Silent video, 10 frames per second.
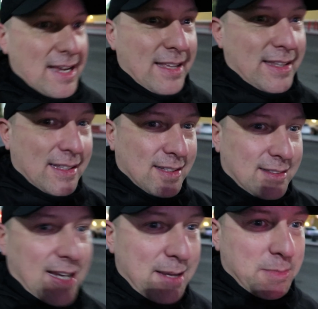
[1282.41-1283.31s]
another
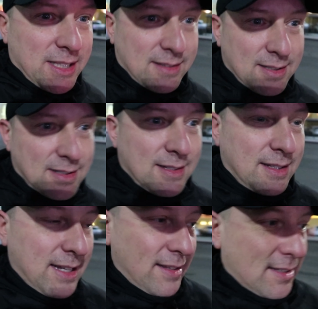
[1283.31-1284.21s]
diamond,
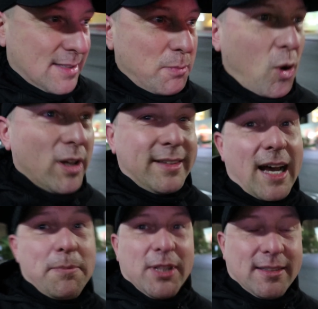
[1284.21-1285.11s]
another small
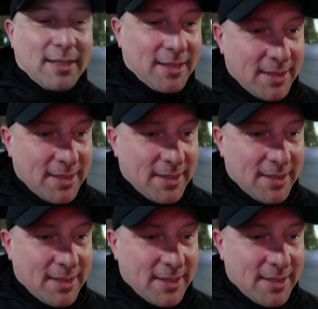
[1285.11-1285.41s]
diamond.